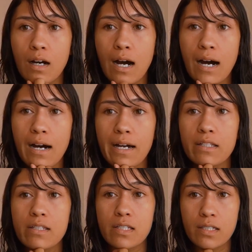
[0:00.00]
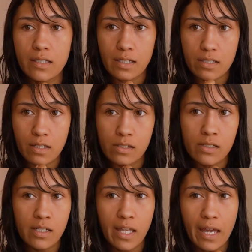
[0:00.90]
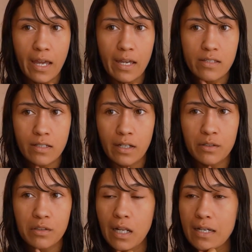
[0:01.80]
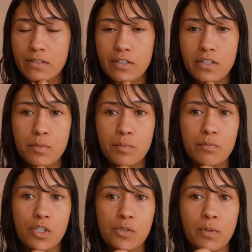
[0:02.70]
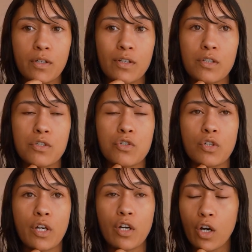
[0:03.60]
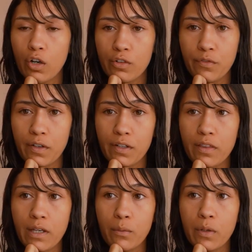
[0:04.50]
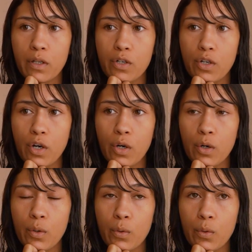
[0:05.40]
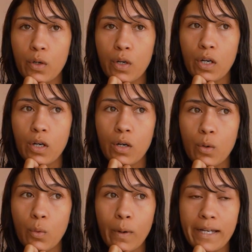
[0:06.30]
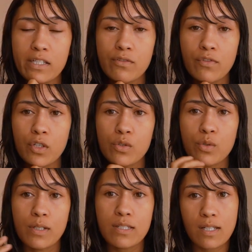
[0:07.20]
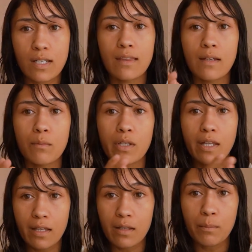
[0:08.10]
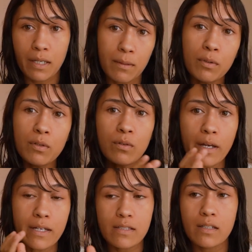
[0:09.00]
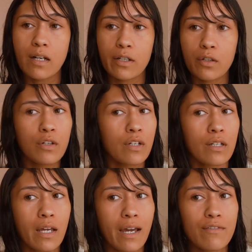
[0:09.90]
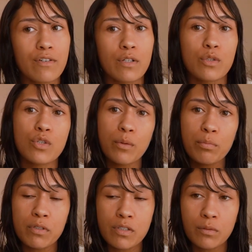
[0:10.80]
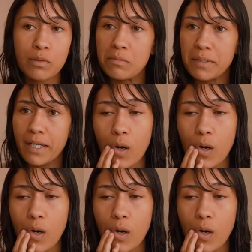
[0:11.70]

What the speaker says: I didn't attend any antenatal classes just because during COVID there were no ways for you to attend them with other people, as in I couldn't have an interpreter with me.